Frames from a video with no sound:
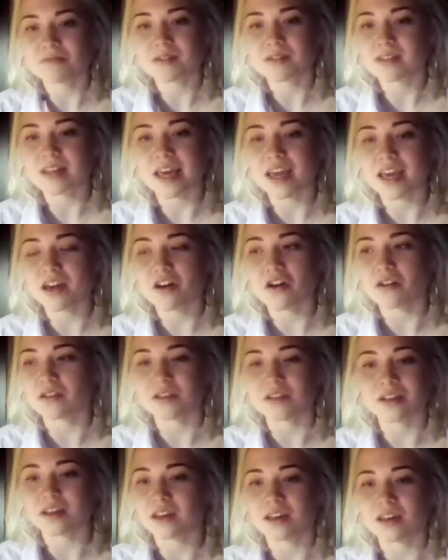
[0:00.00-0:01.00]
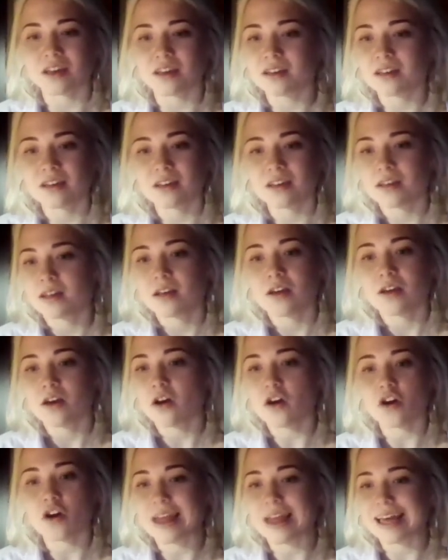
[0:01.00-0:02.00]
saying only
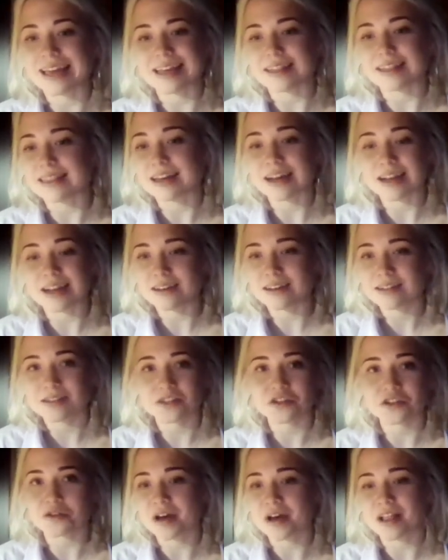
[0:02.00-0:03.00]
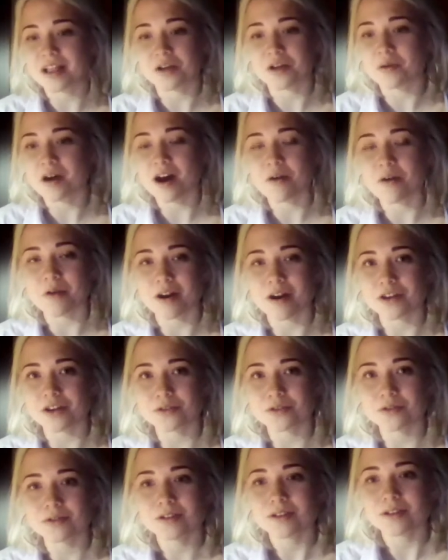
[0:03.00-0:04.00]
"Hola, ¿qué tal?" So hello, how are
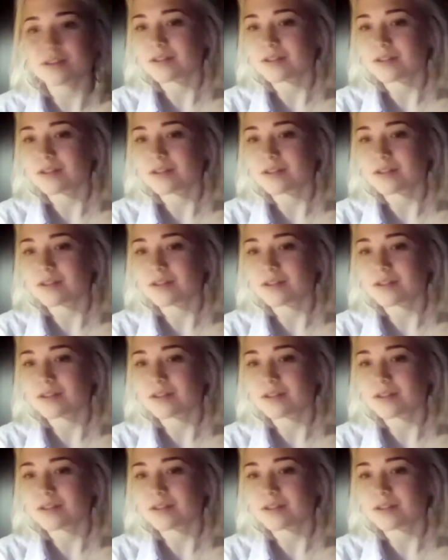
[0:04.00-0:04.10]
you?